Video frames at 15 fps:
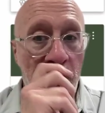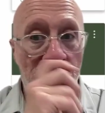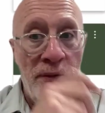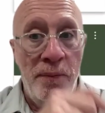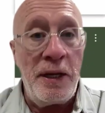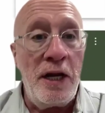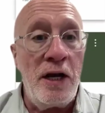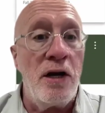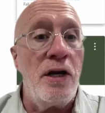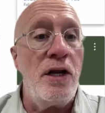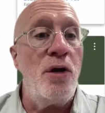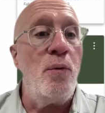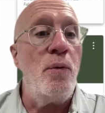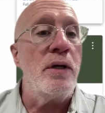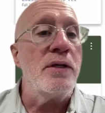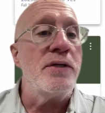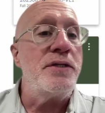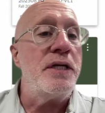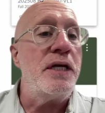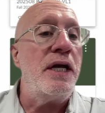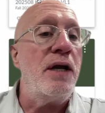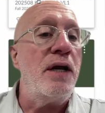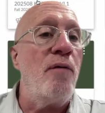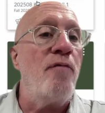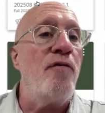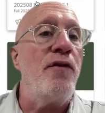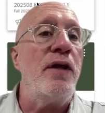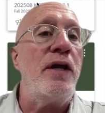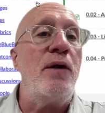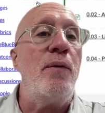from here, you will see,
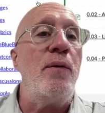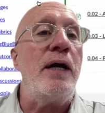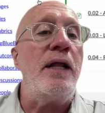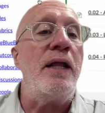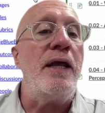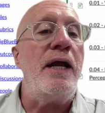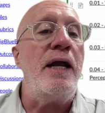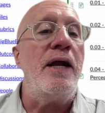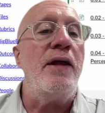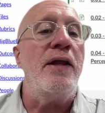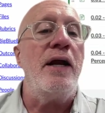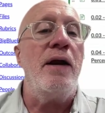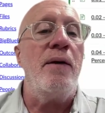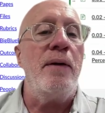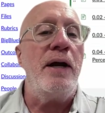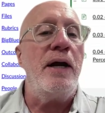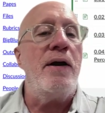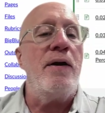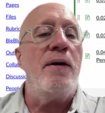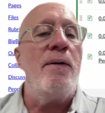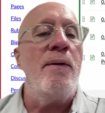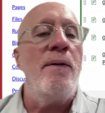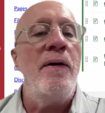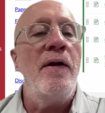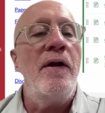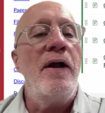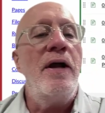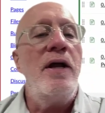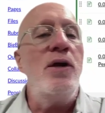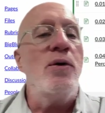hopefully quickly here, there we go.
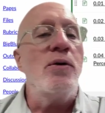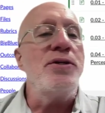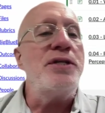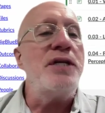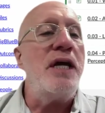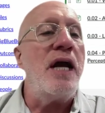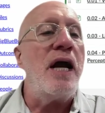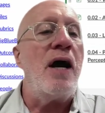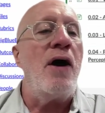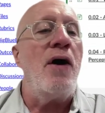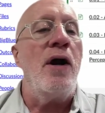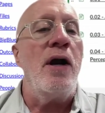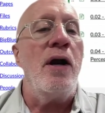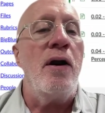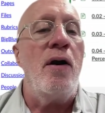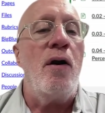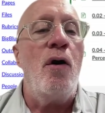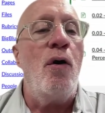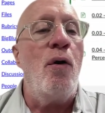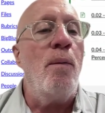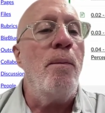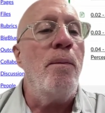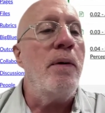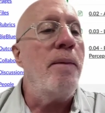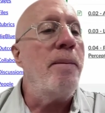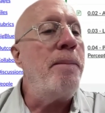You'll see our home